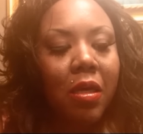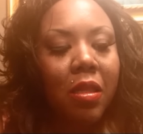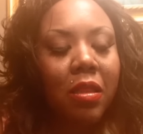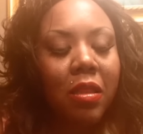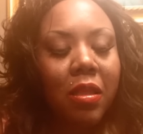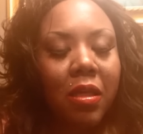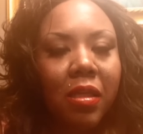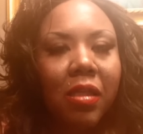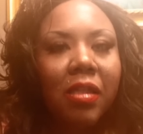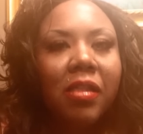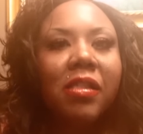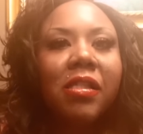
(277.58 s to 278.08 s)

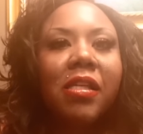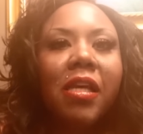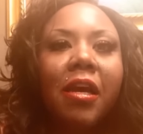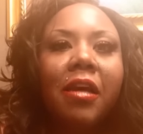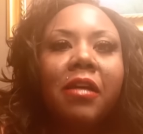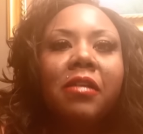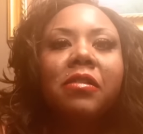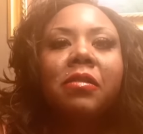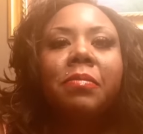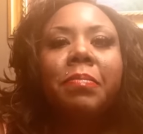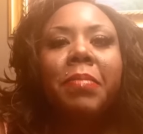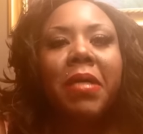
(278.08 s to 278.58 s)
This
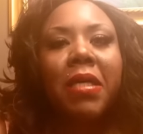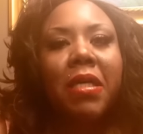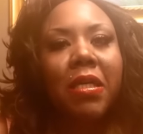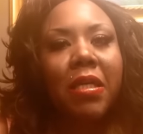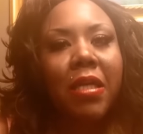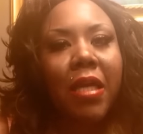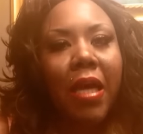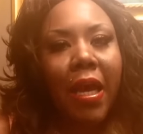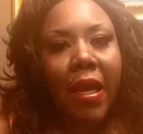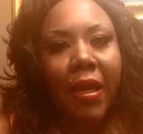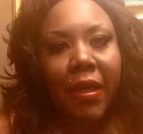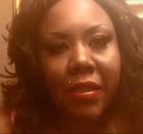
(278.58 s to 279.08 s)
has
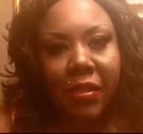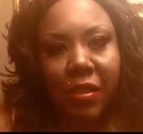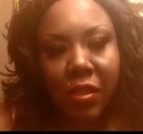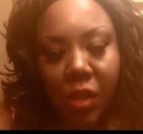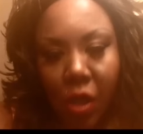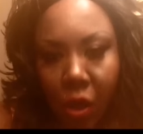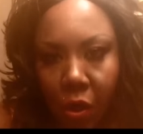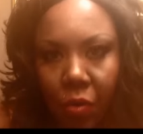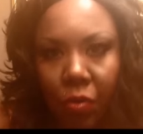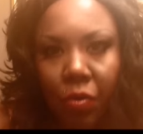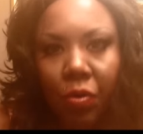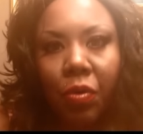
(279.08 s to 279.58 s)
been a
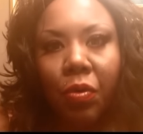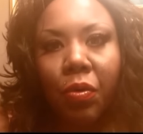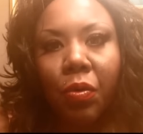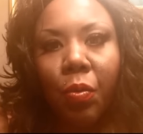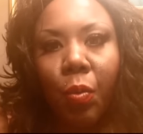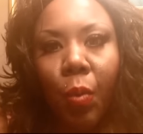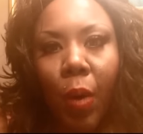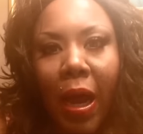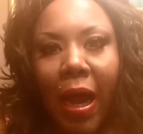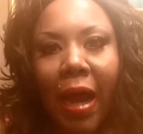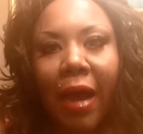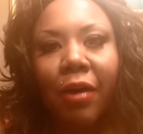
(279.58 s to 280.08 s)
total
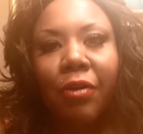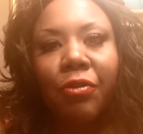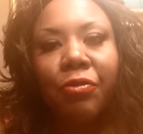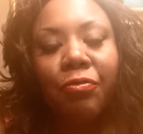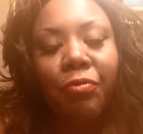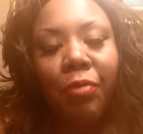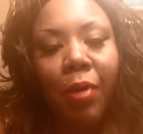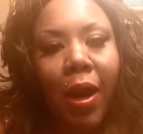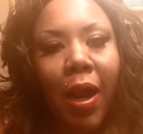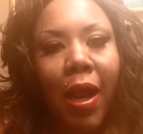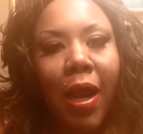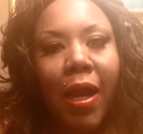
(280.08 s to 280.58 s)
wild
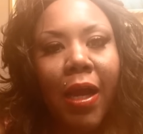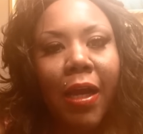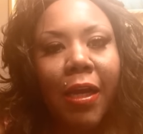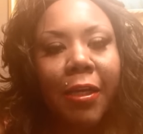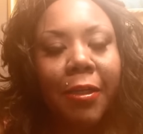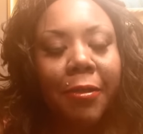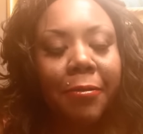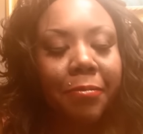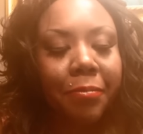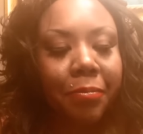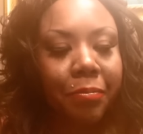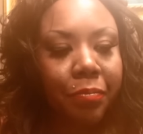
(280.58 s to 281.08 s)

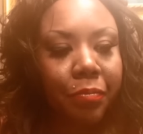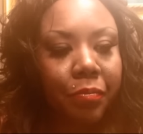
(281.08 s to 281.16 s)
ride.